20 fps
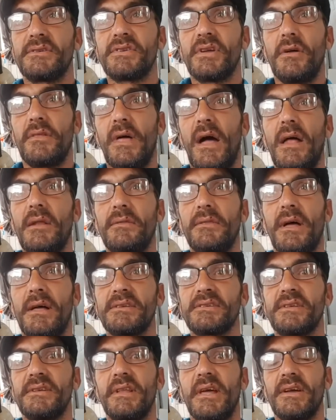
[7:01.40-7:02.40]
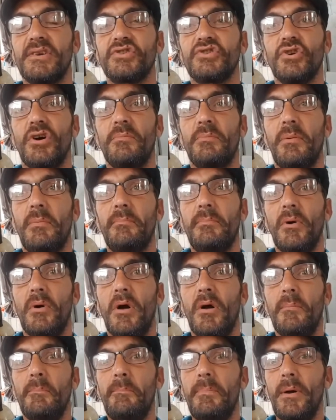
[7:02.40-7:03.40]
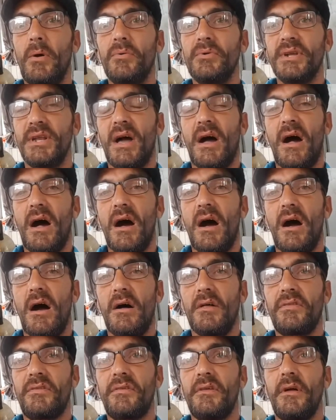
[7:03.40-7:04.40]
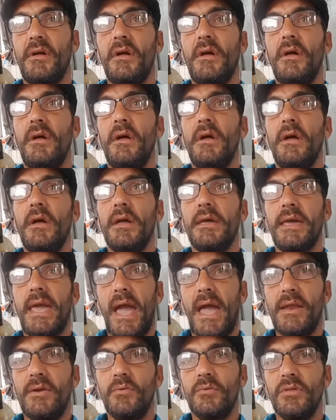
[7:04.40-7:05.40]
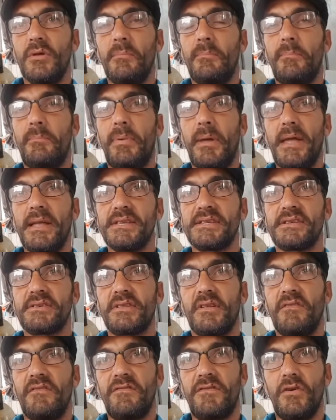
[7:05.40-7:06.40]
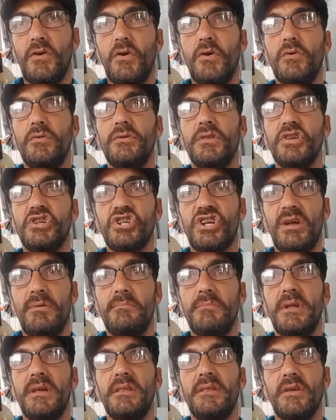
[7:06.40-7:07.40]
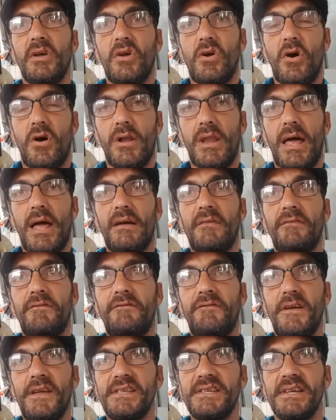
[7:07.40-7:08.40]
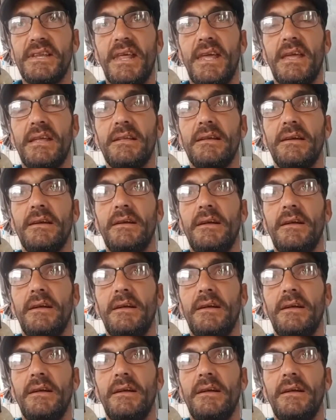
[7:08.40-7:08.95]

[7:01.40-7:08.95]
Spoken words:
so that's the next job. But building a hearth, getting all the bits, the flue, the chimney, the collar, fitting it,